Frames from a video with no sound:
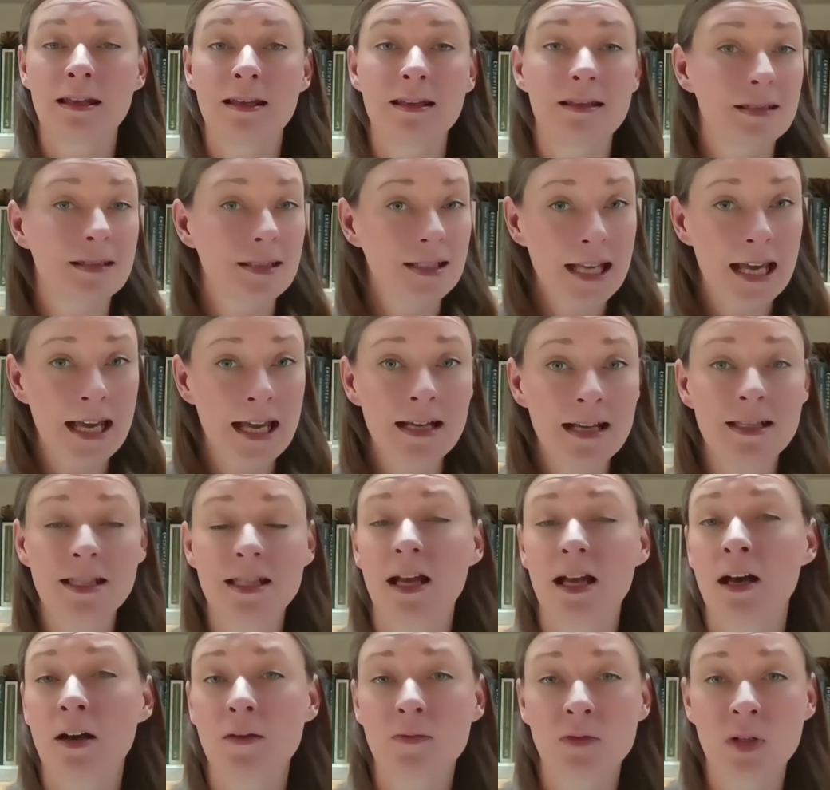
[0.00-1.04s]
Science
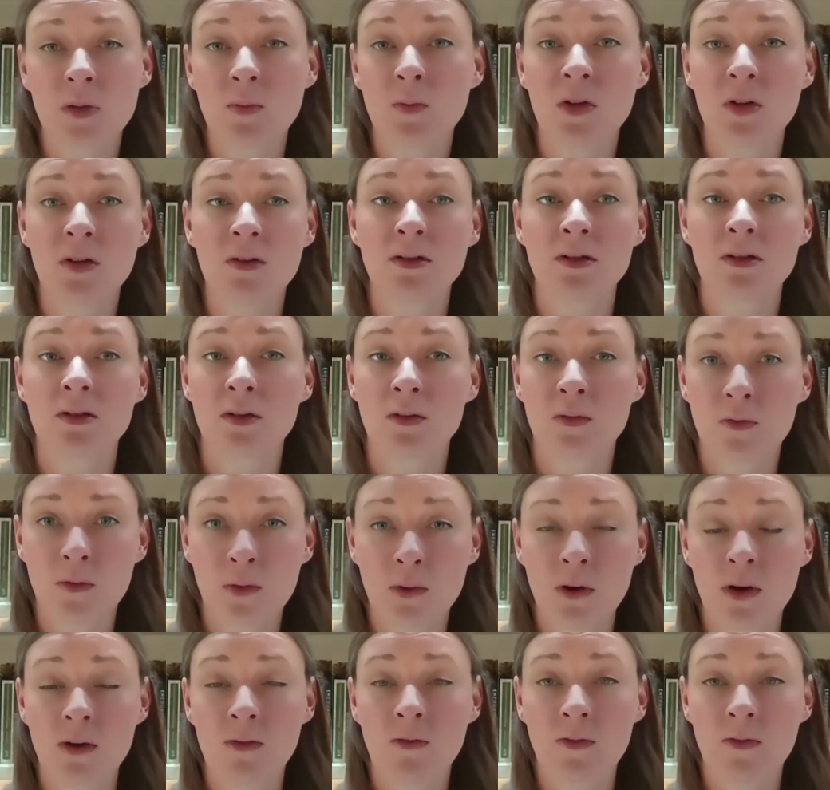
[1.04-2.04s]
often moves through four